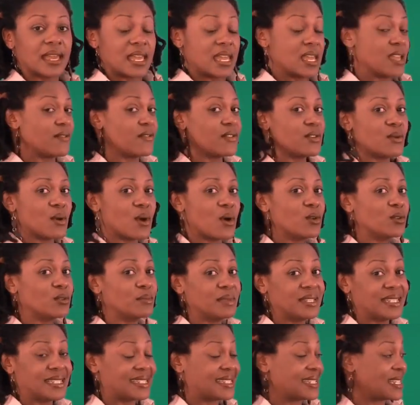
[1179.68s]
if you owed
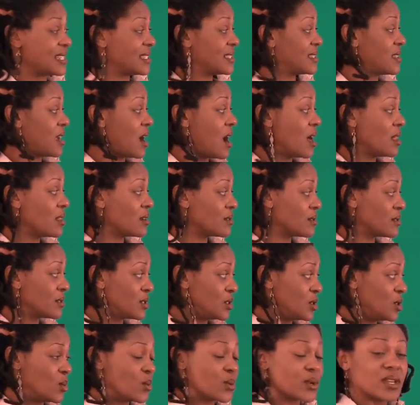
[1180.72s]
me
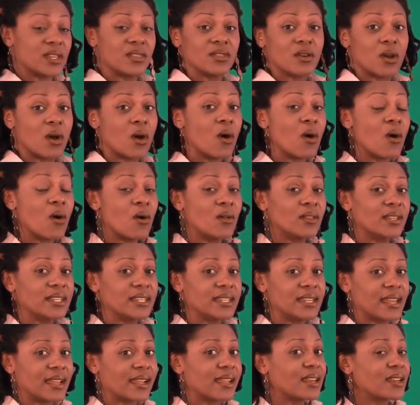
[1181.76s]
$6, you were in the hole
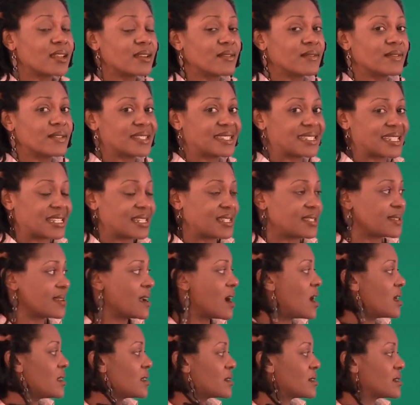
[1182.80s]
in
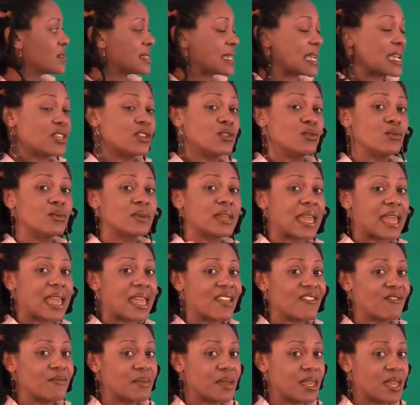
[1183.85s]
-$6 and you
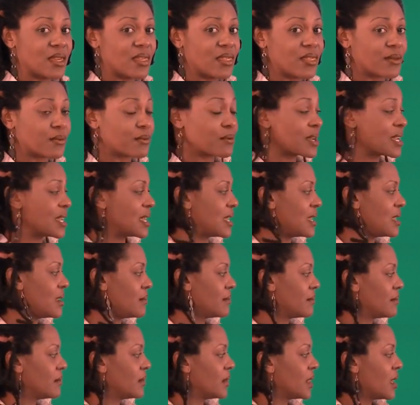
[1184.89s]
gave me
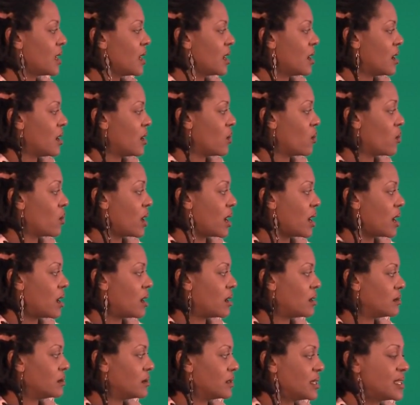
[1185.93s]
3,
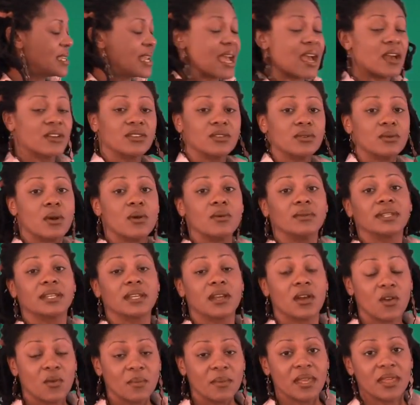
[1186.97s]
well, now you
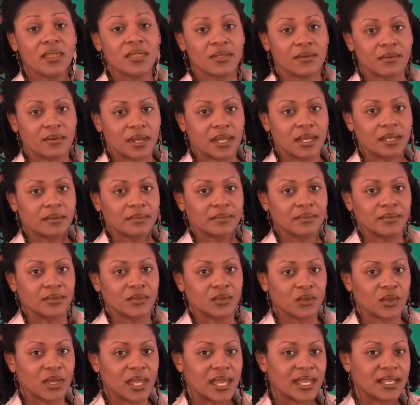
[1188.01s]
only owe me 3.
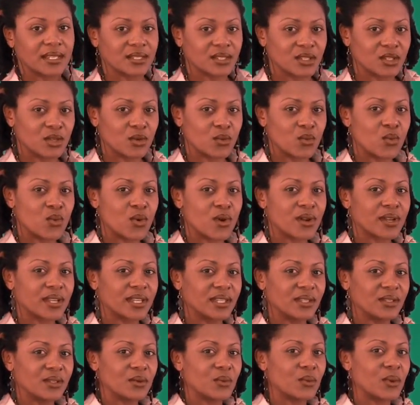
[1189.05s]
Okay, so you're
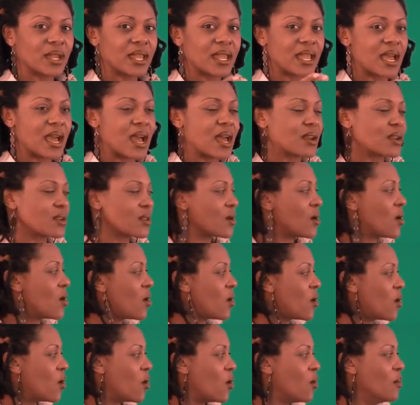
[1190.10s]
working your way out of the
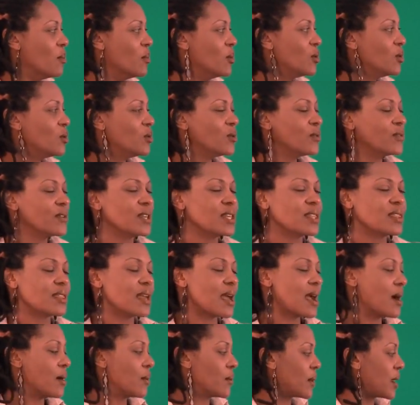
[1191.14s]
hole, moving
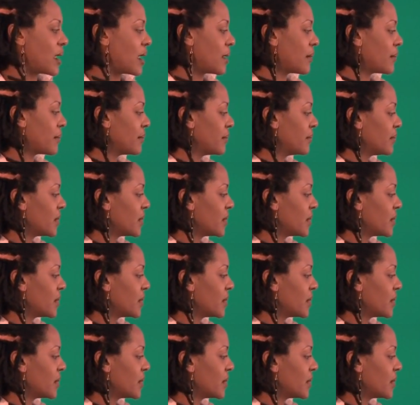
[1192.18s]
that way.